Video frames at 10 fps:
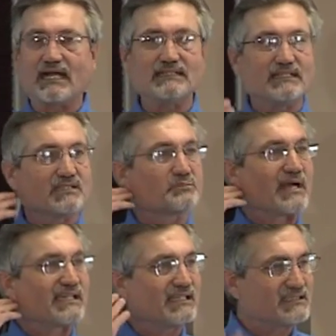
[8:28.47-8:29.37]
ideas
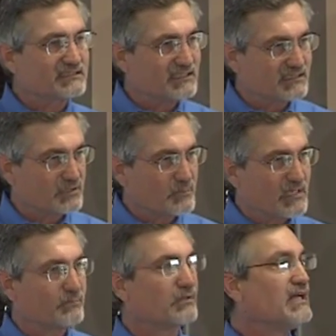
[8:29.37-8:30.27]
by listening to
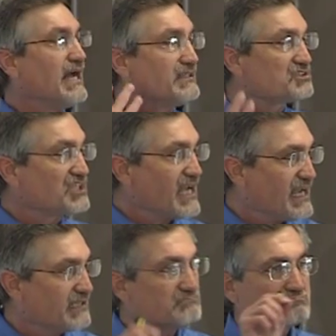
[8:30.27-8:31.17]
people and
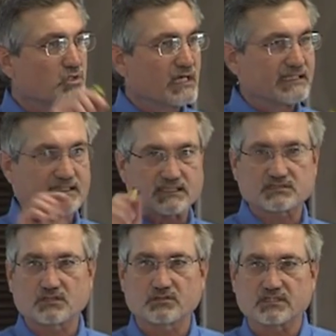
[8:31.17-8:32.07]
saying, good idea, let's
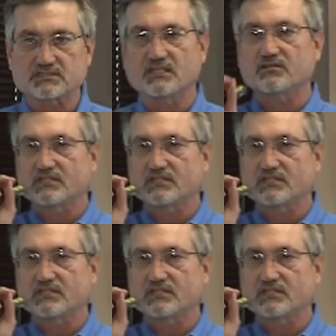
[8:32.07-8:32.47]
go do this.